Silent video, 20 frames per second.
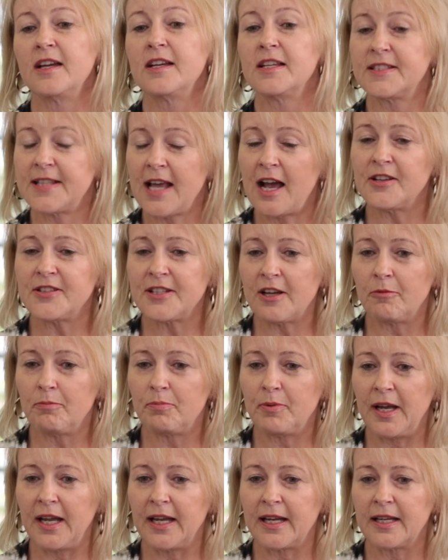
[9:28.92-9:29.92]
SARS
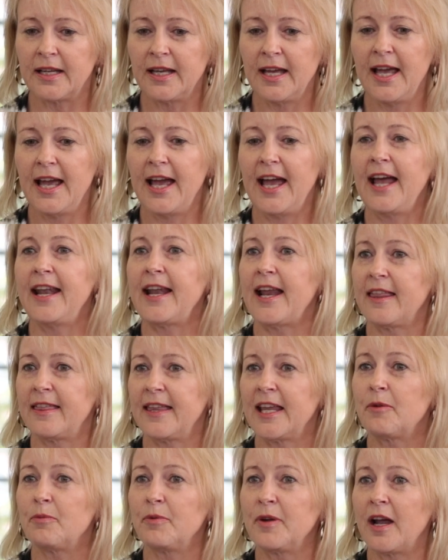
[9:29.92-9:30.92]
outbreak, and I
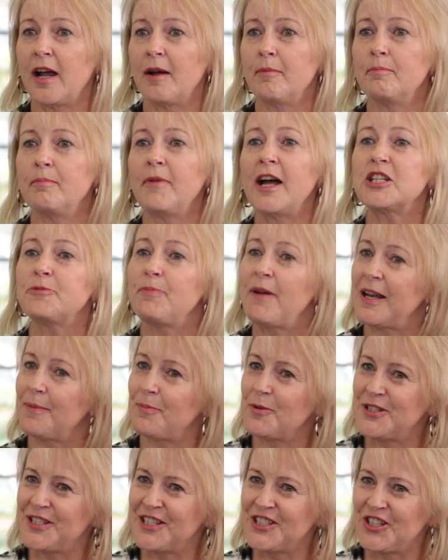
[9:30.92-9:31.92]
think we are much better
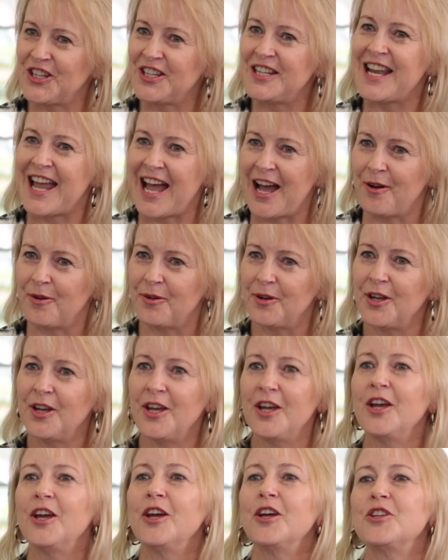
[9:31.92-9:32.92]
positioned now
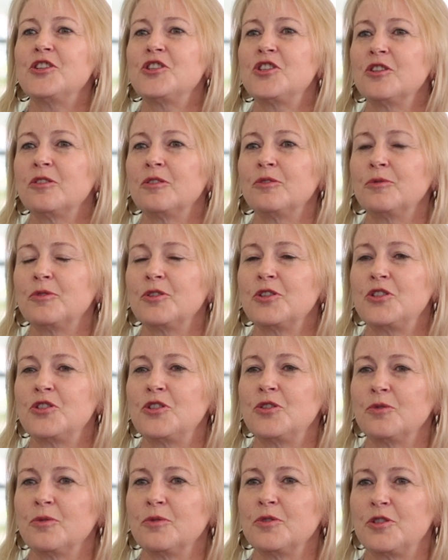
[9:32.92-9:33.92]
to
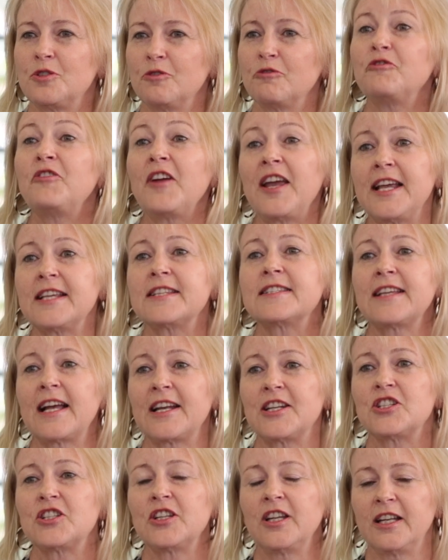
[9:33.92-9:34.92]
face
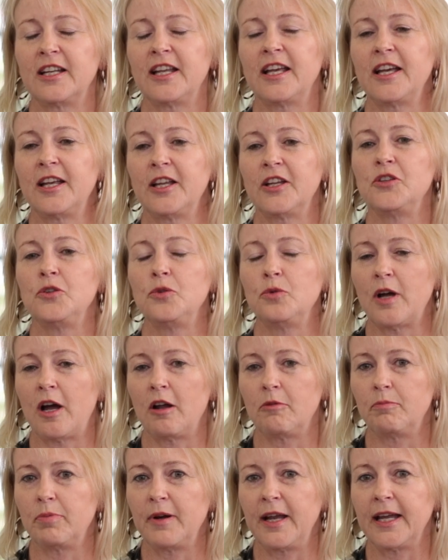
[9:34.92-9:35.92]
such a new
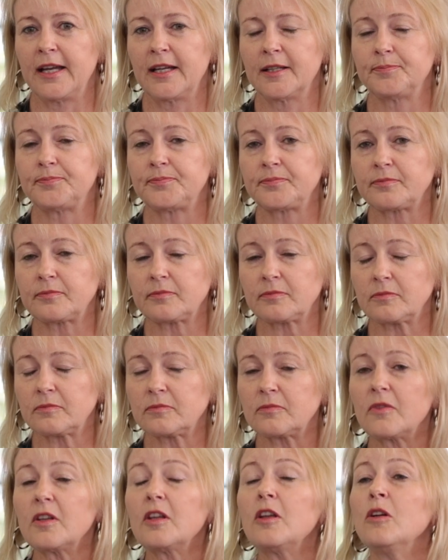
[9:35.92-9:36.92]
outbreak.
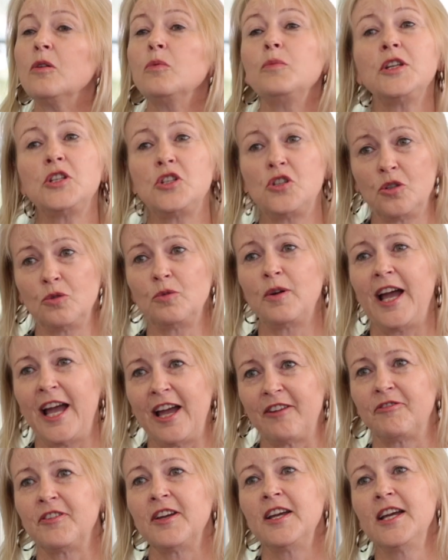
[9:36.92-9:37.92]
We do
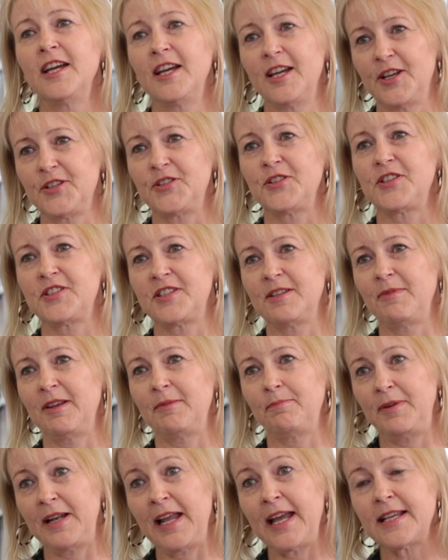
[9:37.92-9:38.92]
have a system
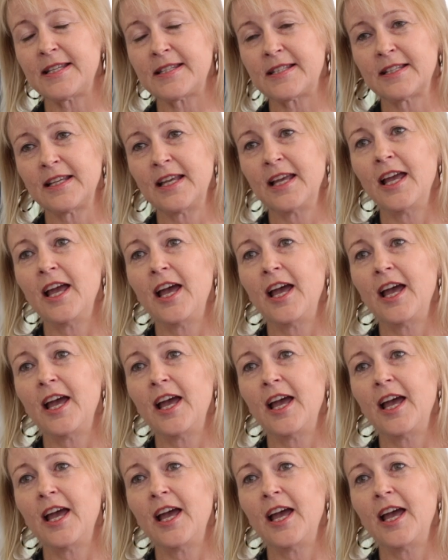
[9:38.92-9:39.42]
in place